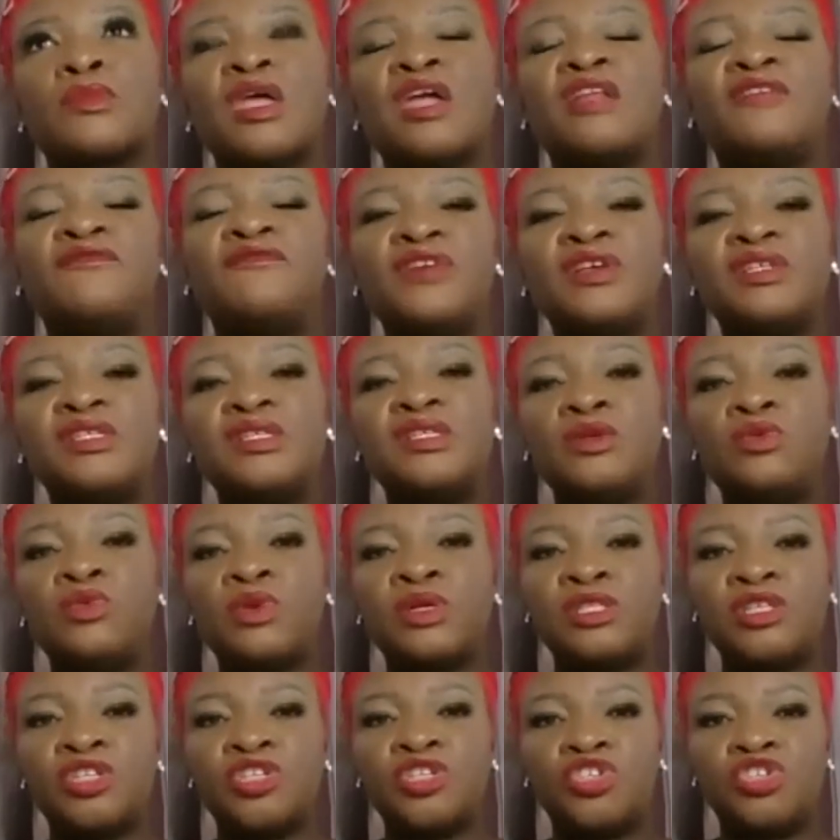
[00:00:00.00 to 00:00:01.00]
at first,
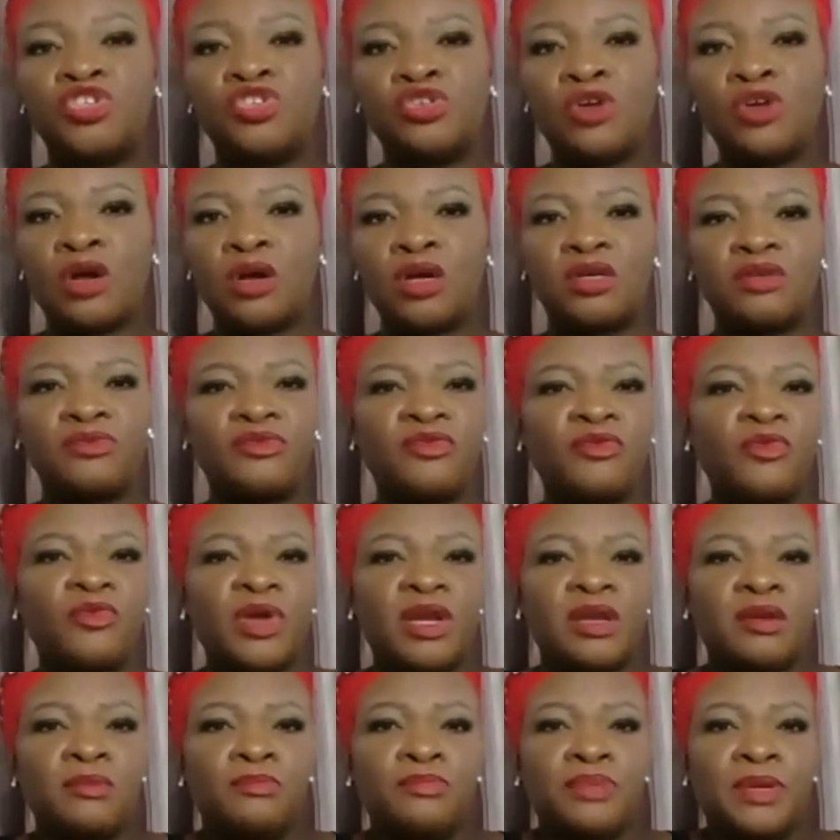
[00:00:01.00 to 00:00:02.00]
it was a shock
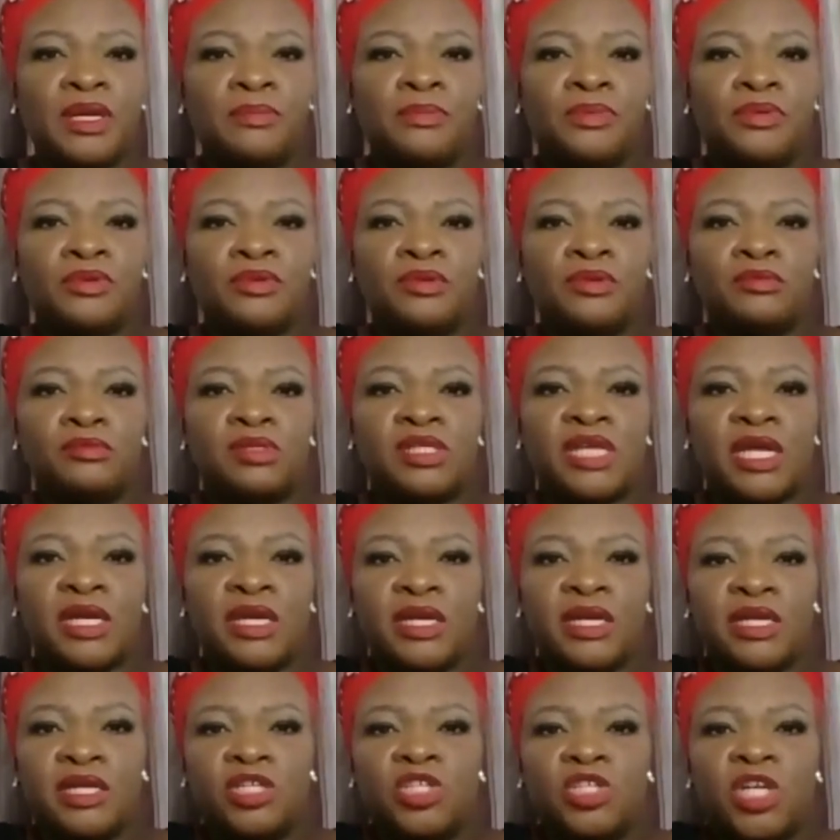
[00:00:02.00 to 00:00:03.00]
when people
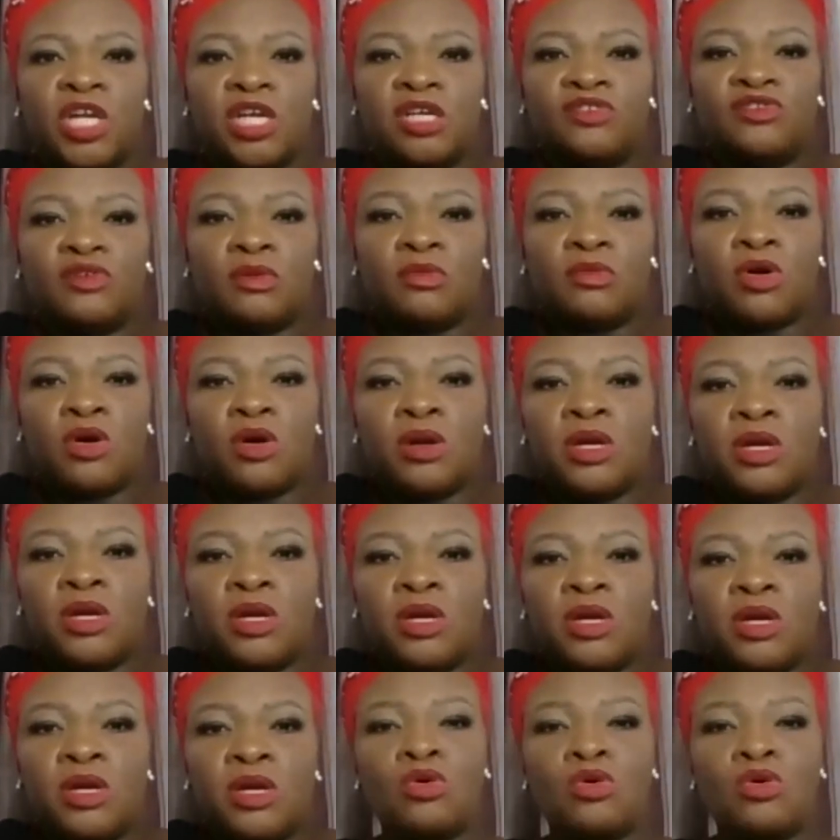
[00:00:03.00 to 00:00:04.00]
suddenly changed from calling
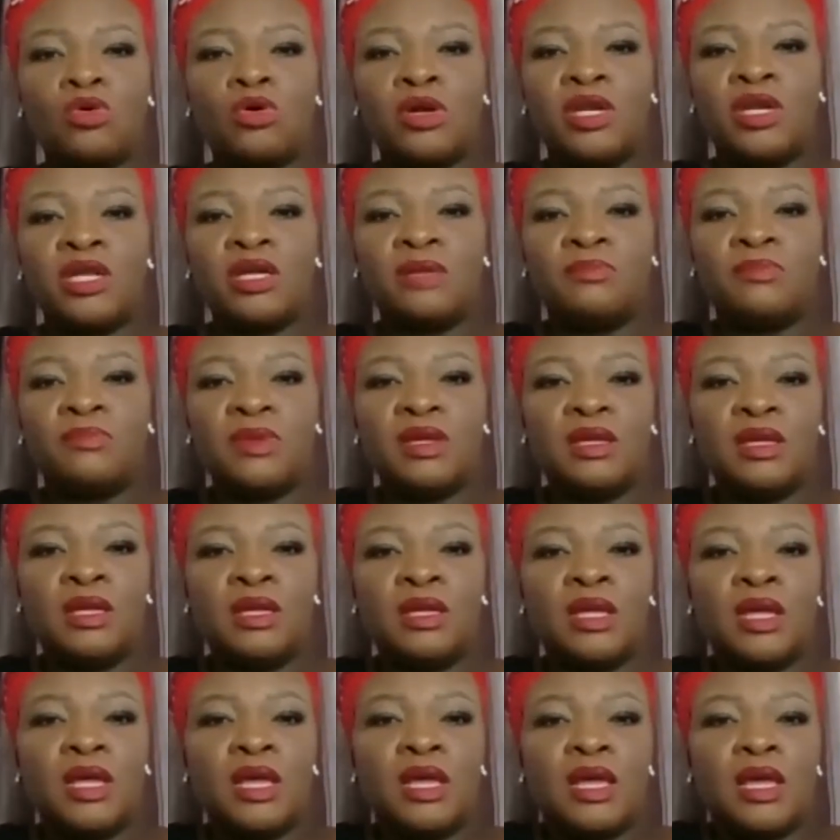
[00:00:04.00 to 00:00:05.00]
me Sanele to
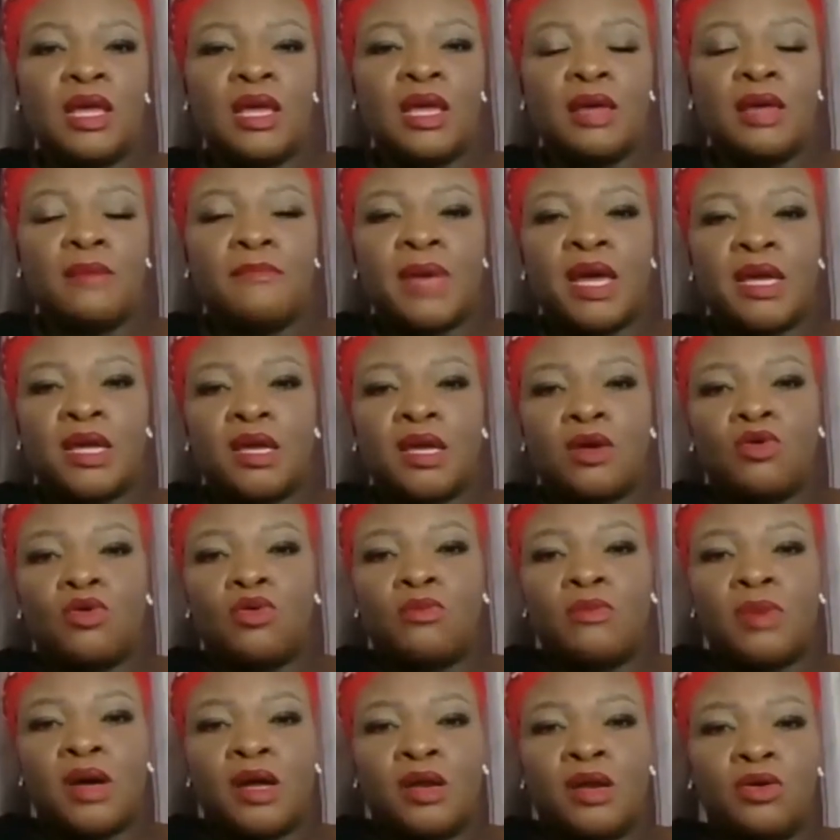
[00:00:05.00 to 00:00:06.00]
calling me
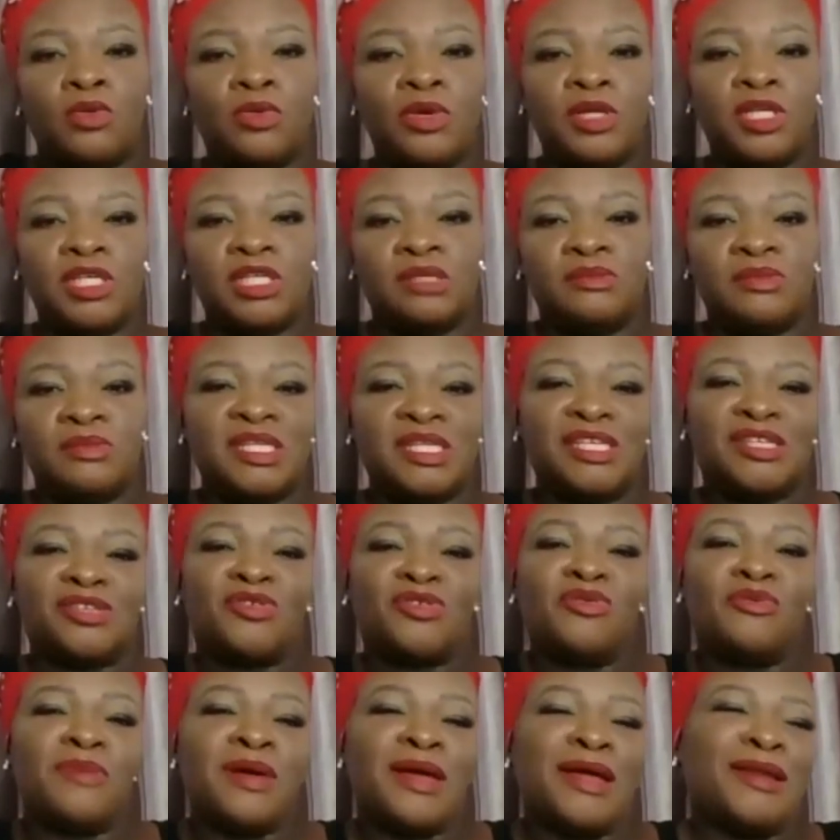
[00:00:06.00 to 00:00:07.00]
Mage Kumalo, which is Mrs.
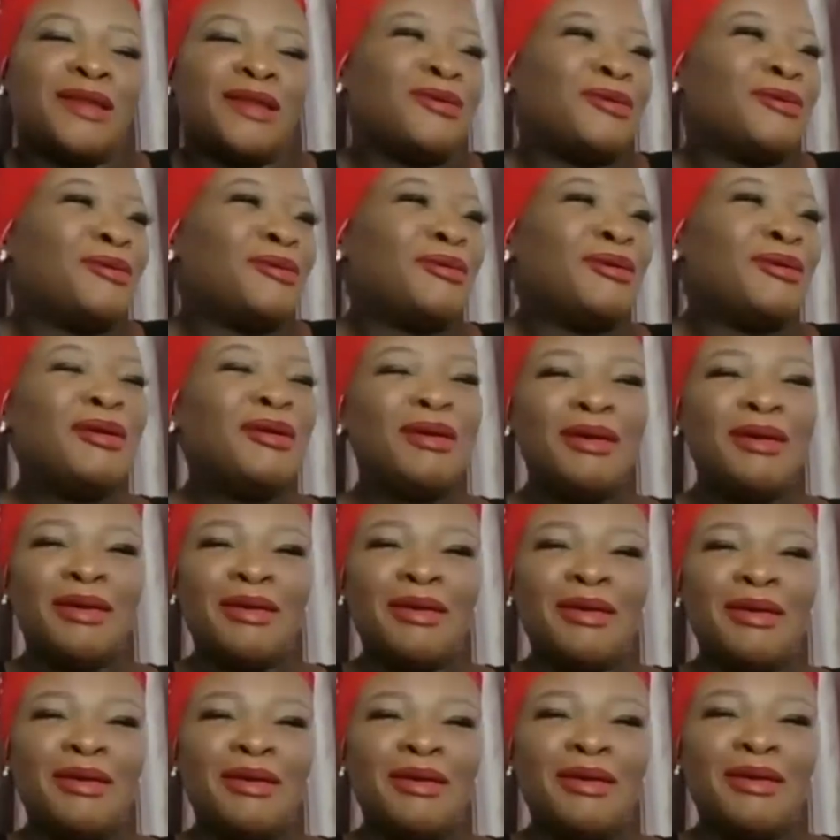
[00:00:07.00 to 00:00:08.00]
Kumalo.
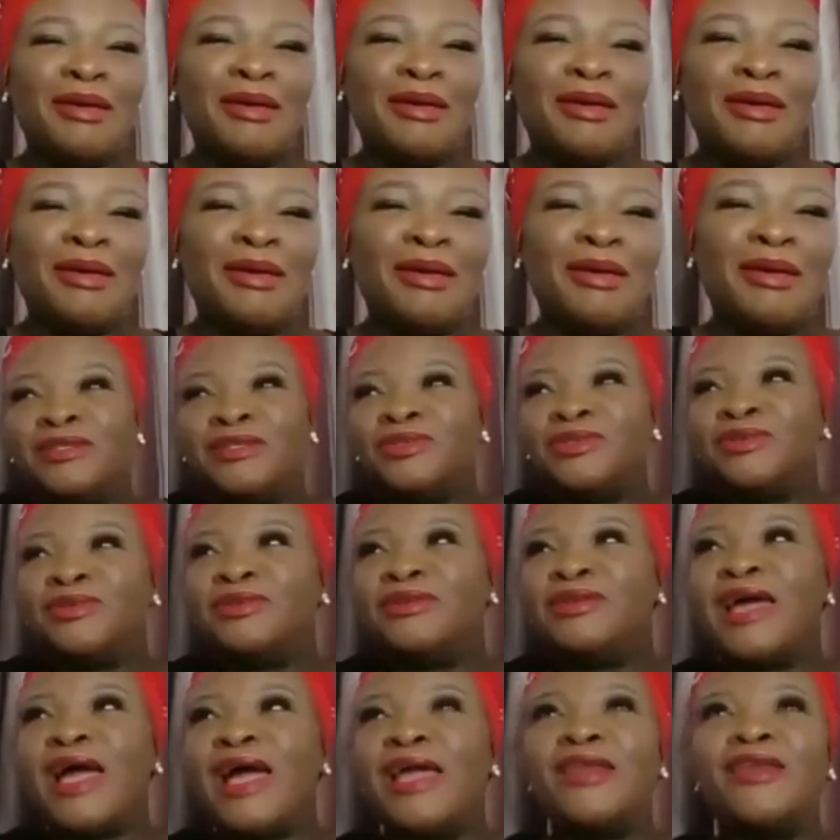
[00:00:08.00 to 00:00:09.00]
I'm like, but
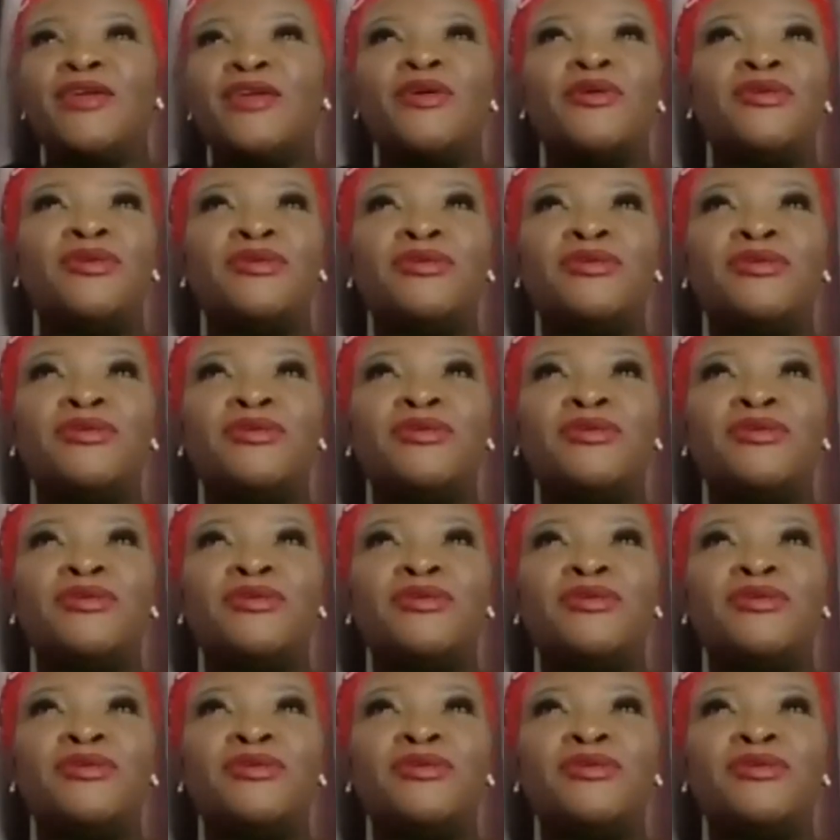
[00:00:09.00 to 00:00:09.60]
dude, I know you.